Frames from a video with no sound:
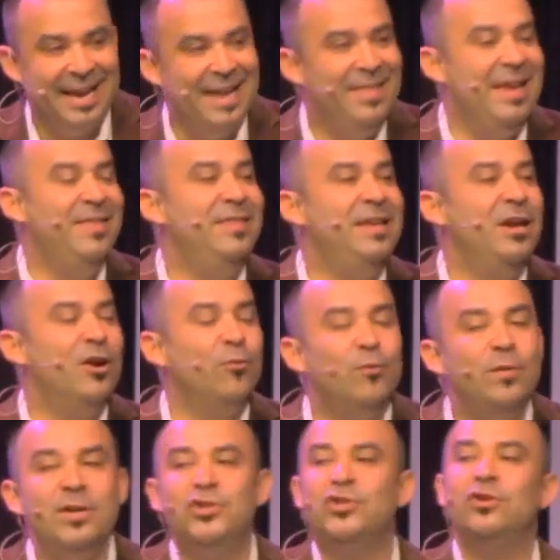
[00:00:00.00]
In, in the
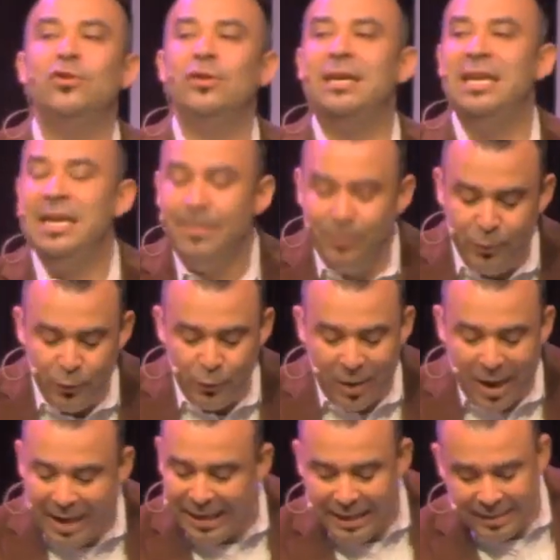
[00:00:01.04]
original Hebrew
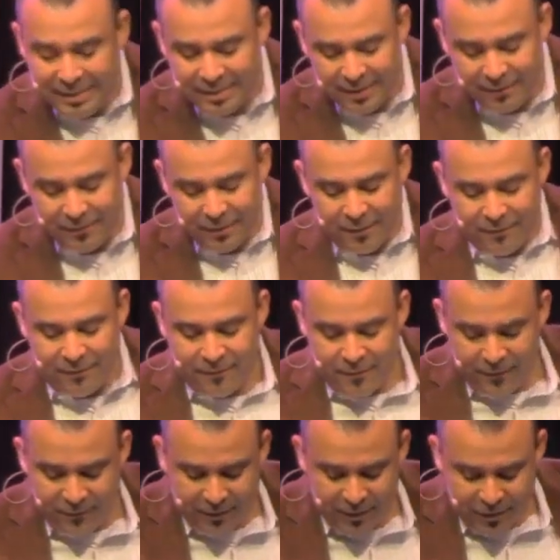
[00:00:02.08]
writings of, of,
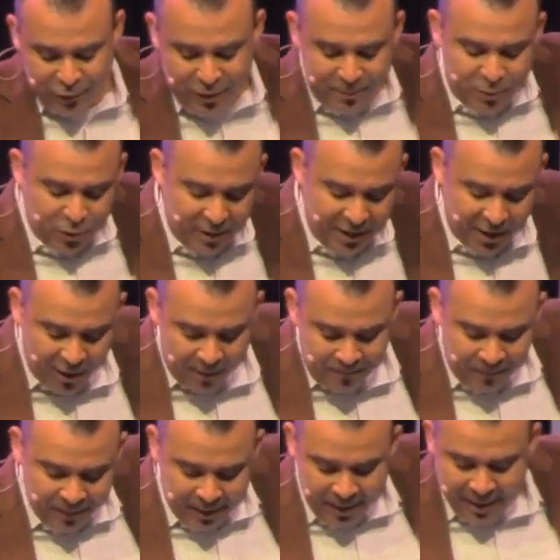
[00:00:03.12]
of the scripture here,
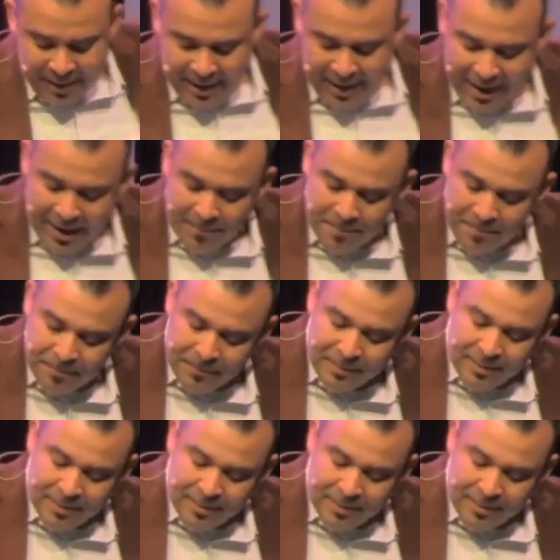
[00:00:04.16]
um,